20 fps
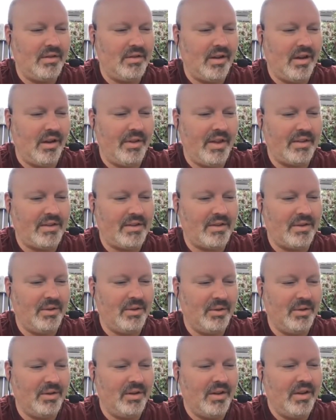Oh, that's
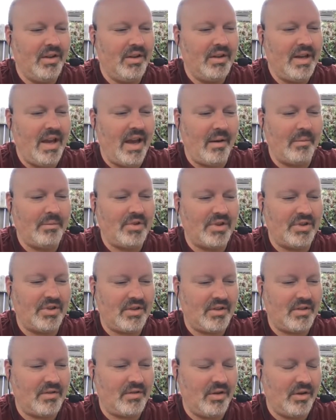cool. Yeah, I'm just
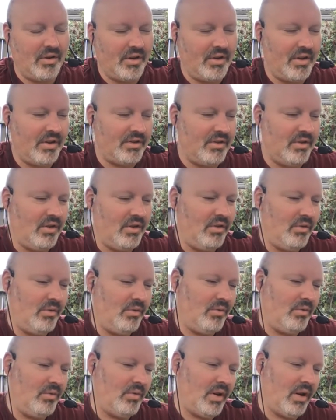got this
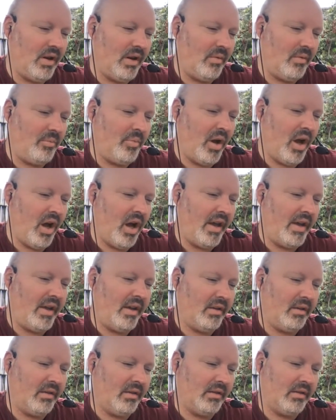new uh,
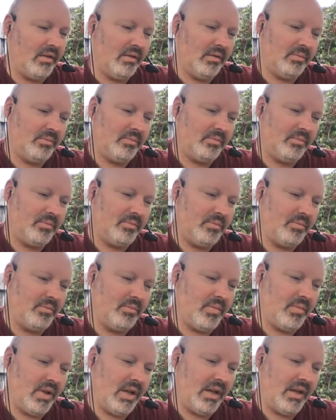pile.
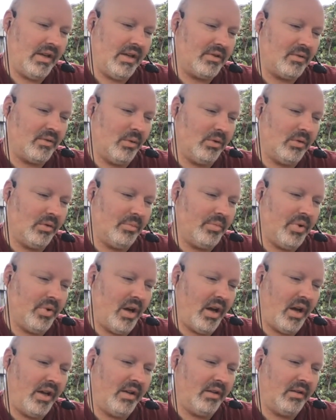Uh, it's called a
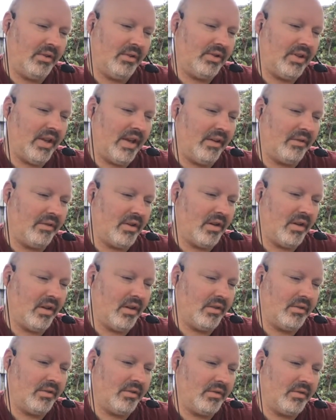pile sound
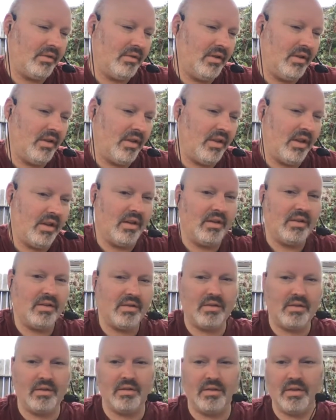card thing. Is
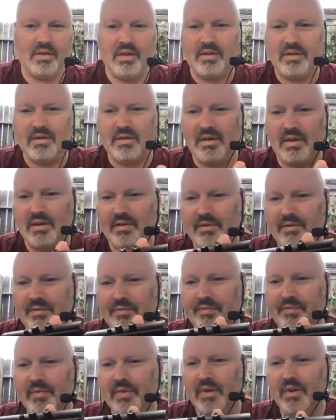look, this is it.
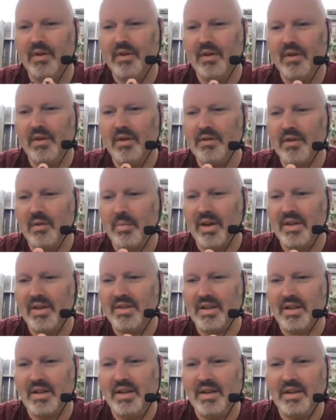So
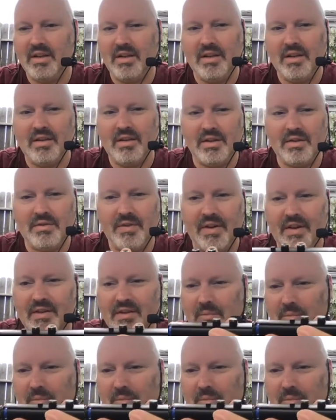basically, nice. it, it, does phantom